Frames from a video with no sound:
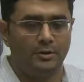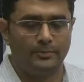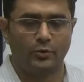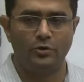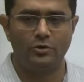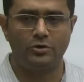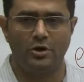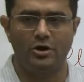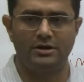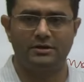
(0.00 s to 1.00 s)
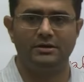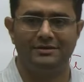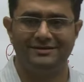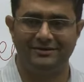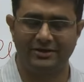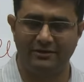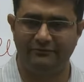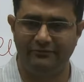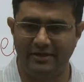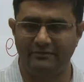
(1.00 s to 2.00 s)
pro, con, okay,
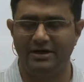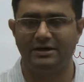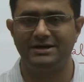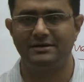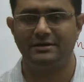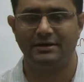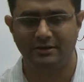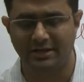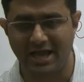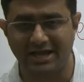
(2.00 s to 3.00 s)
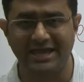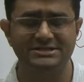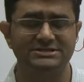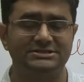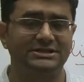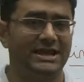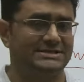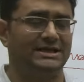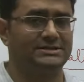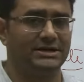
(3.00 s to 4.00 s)
favored, okay, against it,
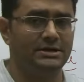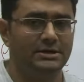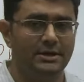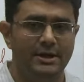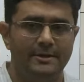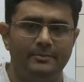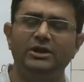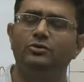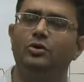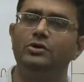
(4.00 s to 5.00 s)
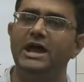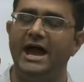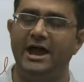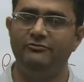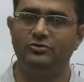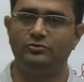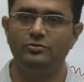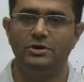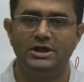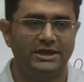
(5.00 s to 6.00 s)
etc. But you don't have to
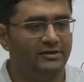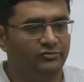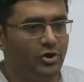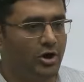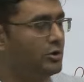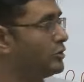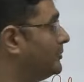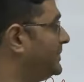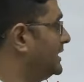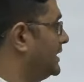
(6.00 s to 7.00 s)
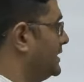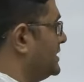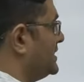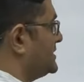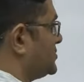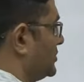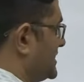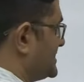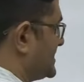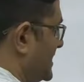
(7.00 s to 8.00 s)
give your opinion. So
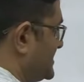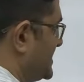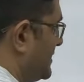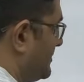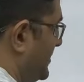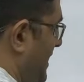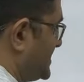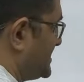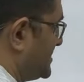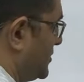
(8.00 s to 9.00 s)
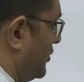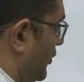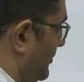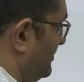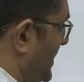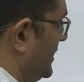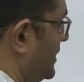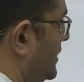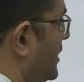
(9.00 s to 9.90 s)
discuss plus opinion